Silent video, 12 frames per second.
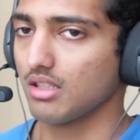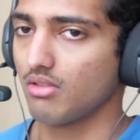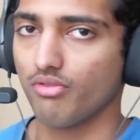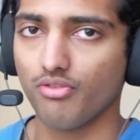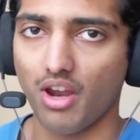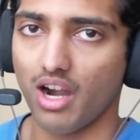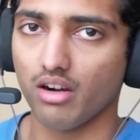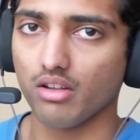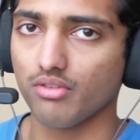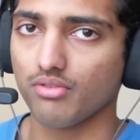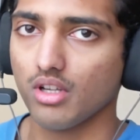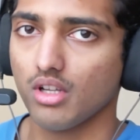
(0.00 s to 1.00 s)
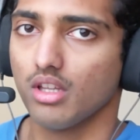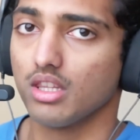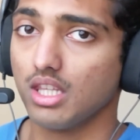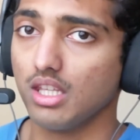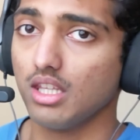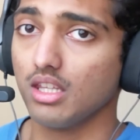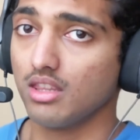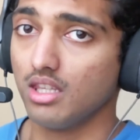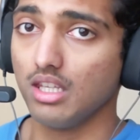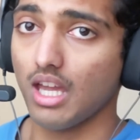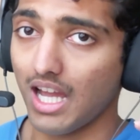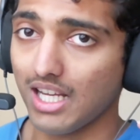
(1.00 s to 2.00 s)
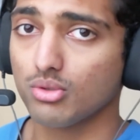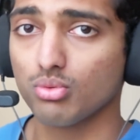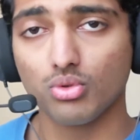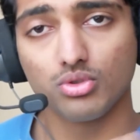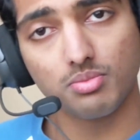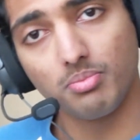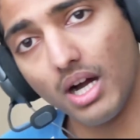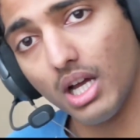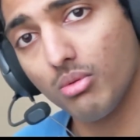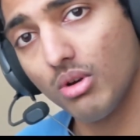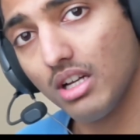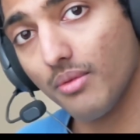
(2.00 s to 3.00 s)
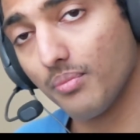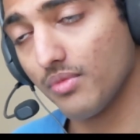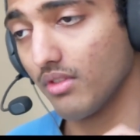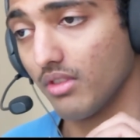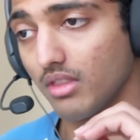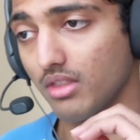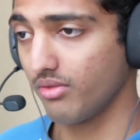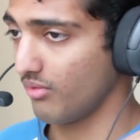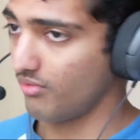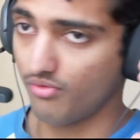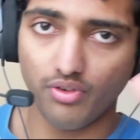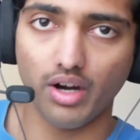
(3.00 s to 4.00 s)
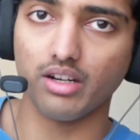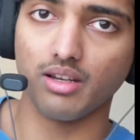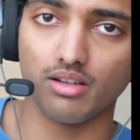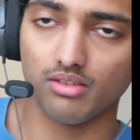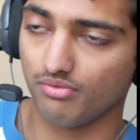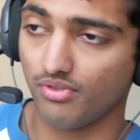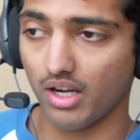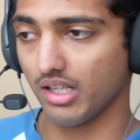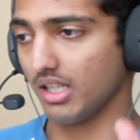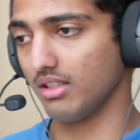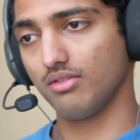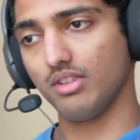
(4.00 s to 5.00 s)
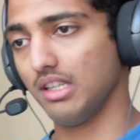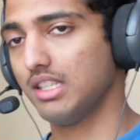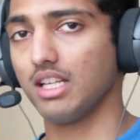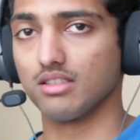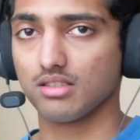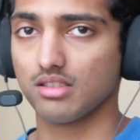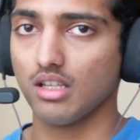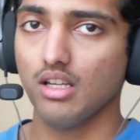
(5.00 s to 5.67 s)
Fair enough. The actual spyware, very intense.